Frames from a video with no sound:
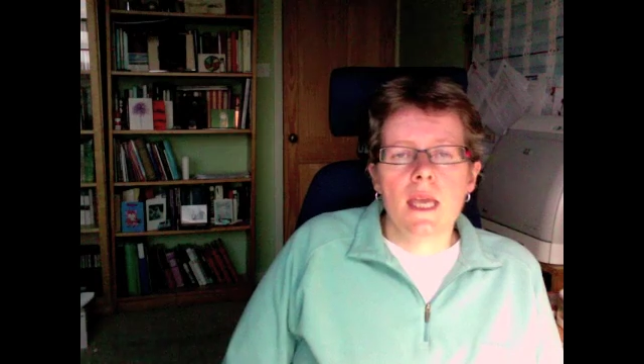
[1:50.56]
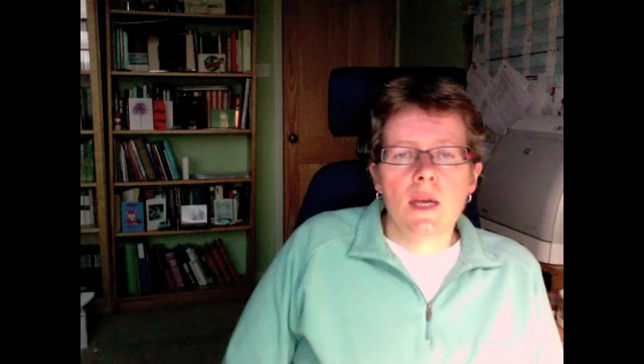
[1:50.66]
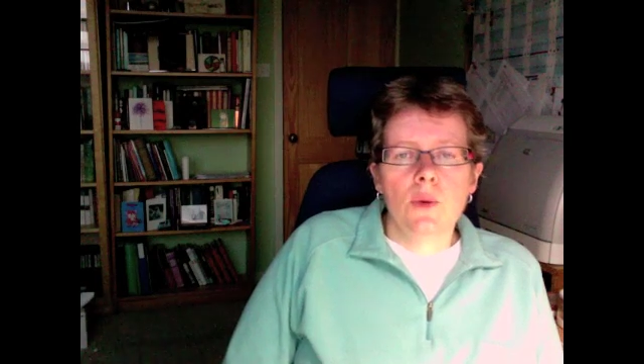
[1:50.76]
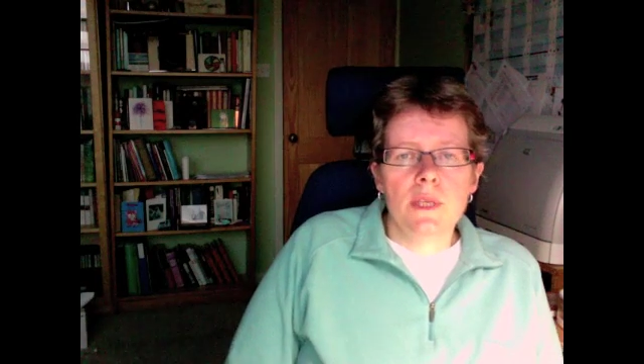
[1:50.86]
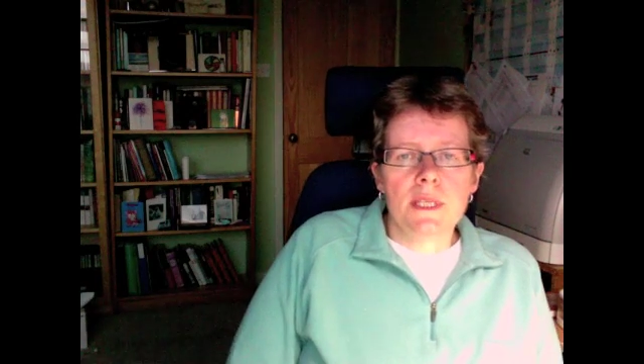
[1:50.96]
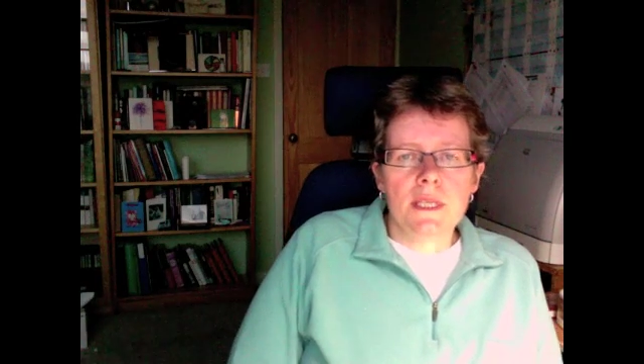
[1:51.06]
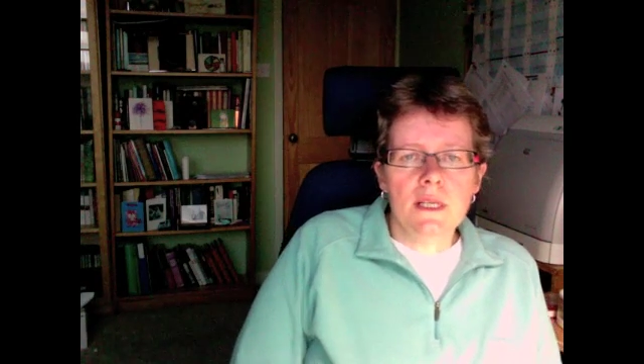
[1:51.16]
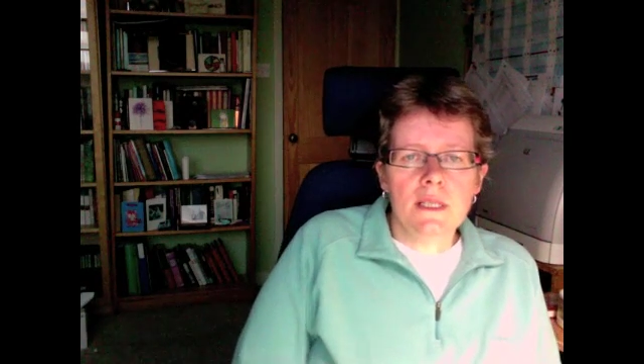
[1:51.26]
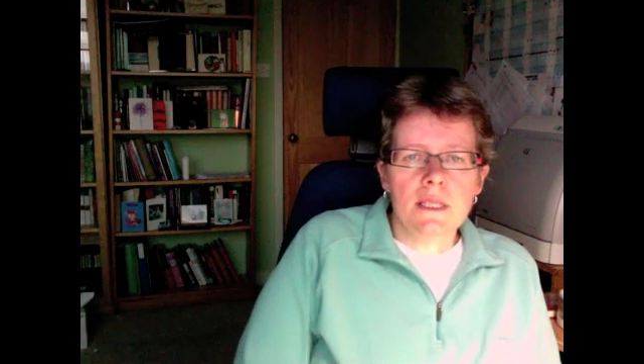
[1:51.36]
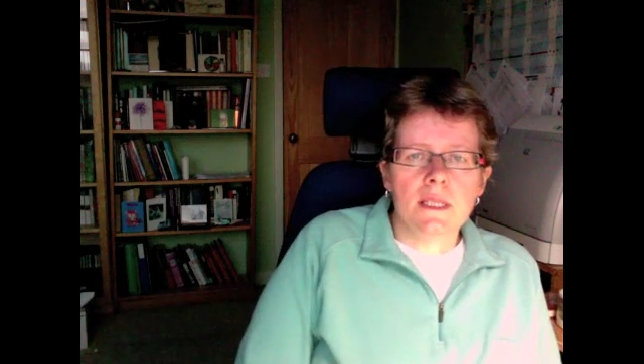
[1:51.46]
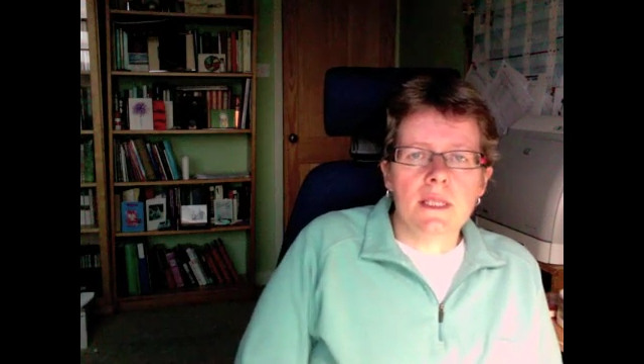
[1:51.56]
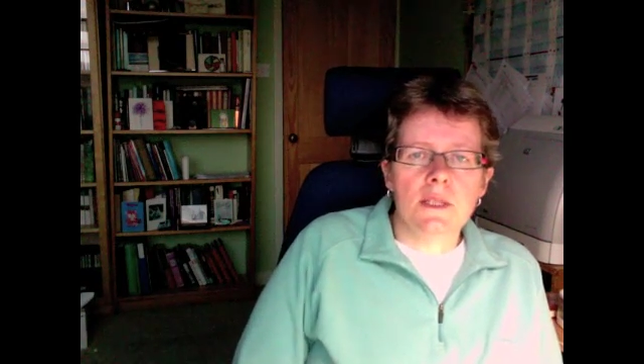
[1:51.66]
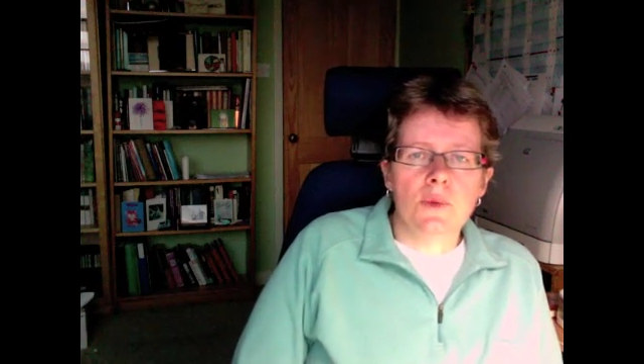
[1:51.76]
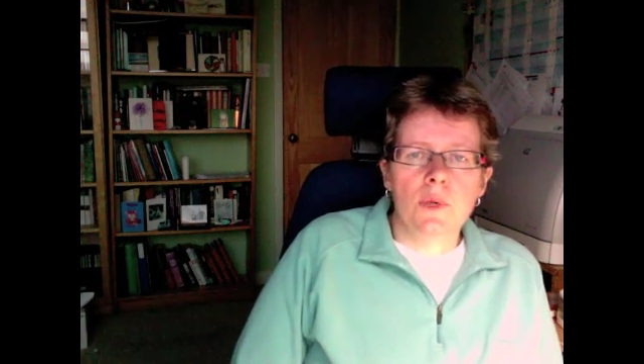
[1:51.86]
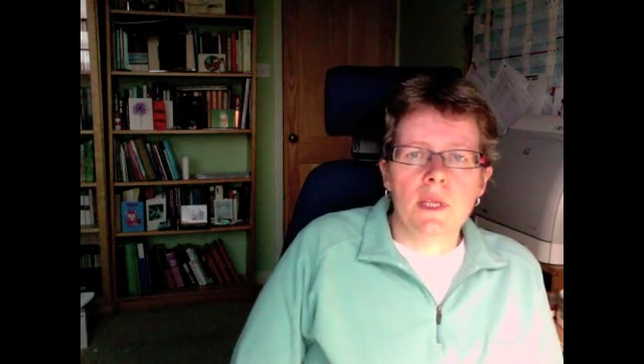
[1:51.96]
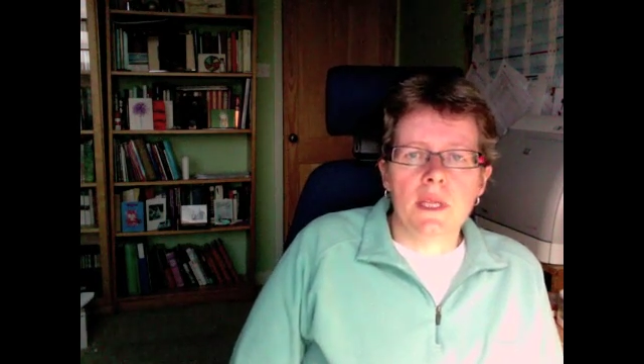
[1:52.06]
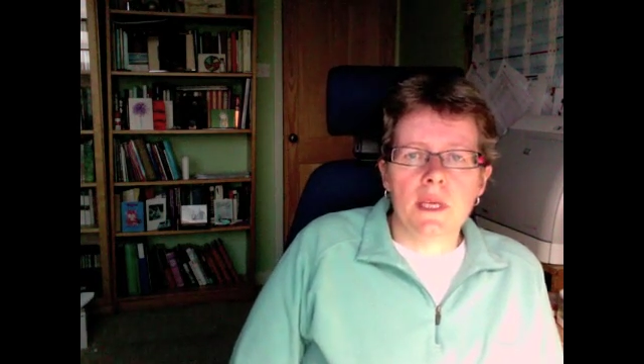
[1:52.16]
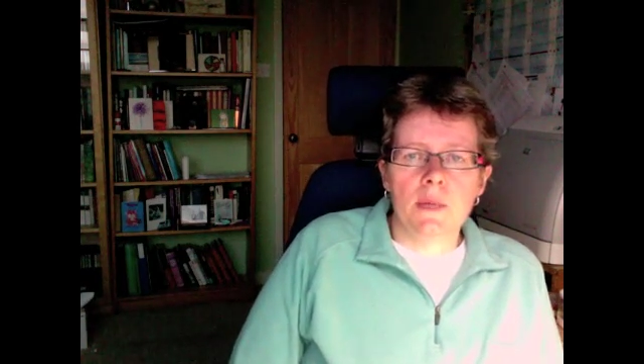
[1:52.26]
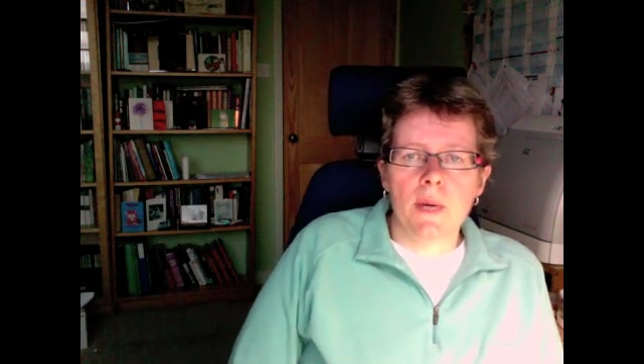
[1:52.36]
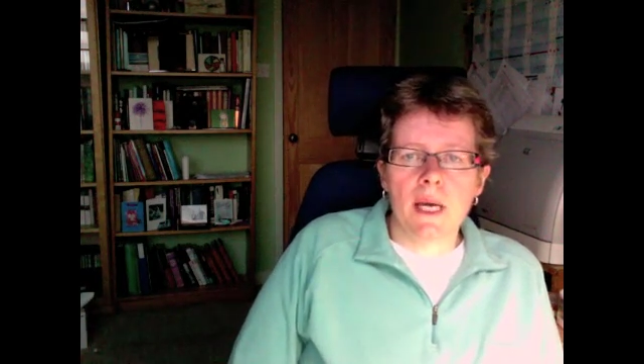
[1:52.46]
We started with
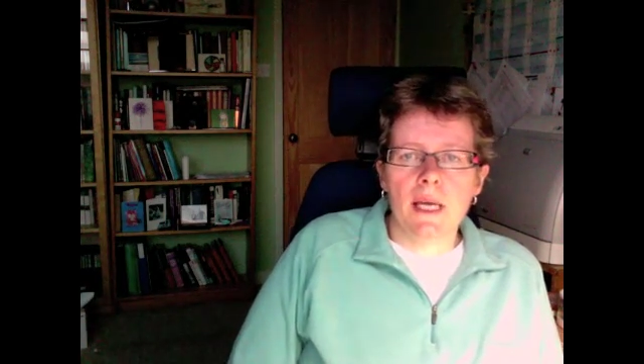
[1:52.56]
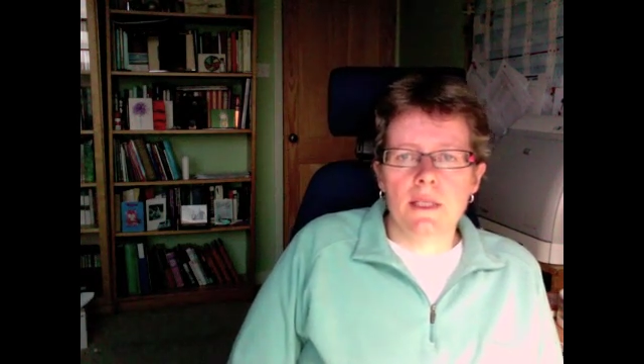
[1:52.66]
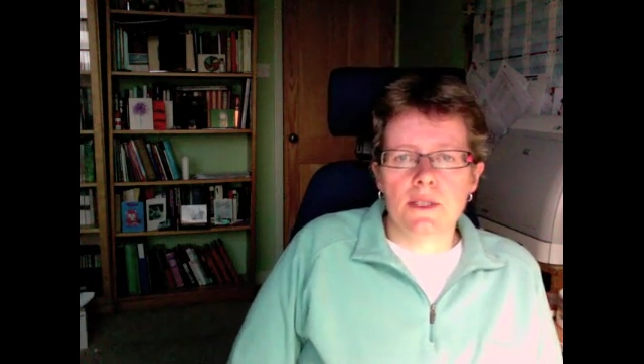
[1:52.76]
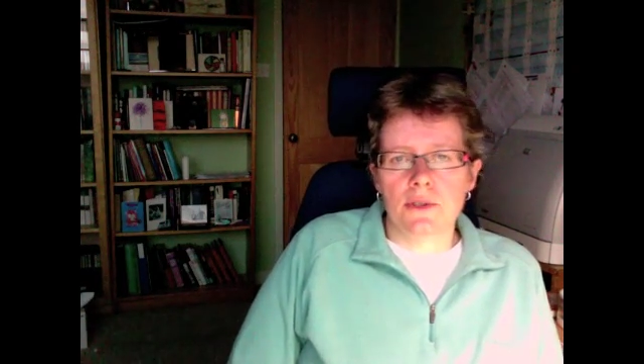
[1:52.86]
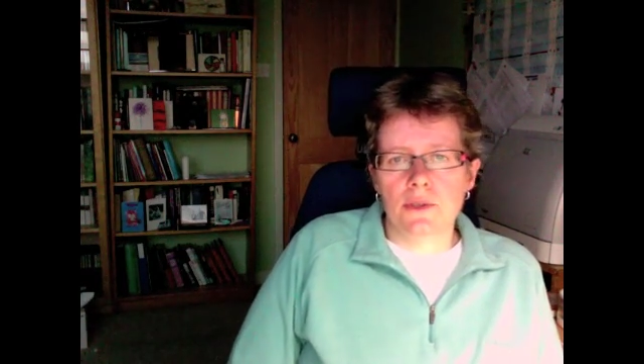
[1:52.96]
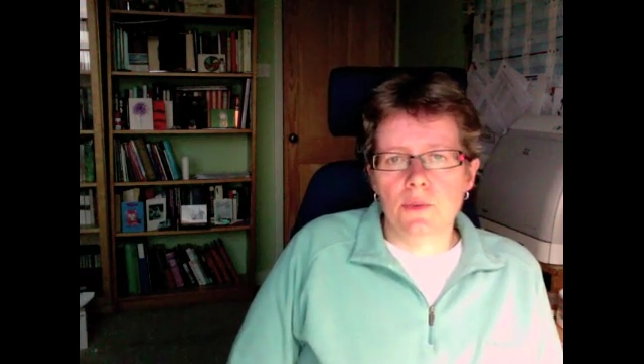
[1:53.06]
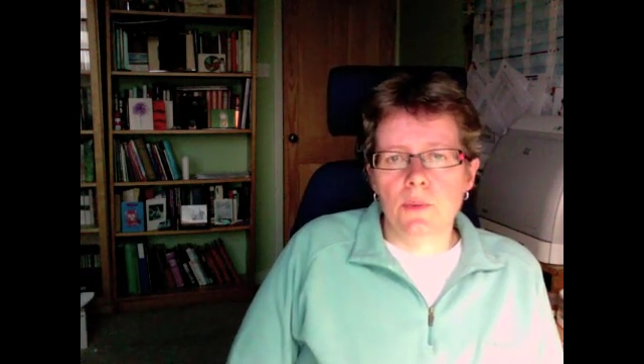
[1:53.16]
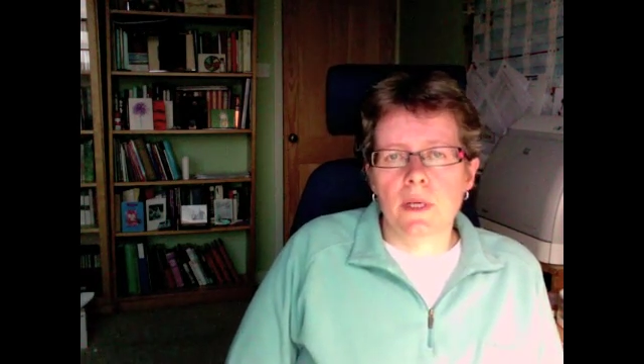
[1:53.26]
a pilot group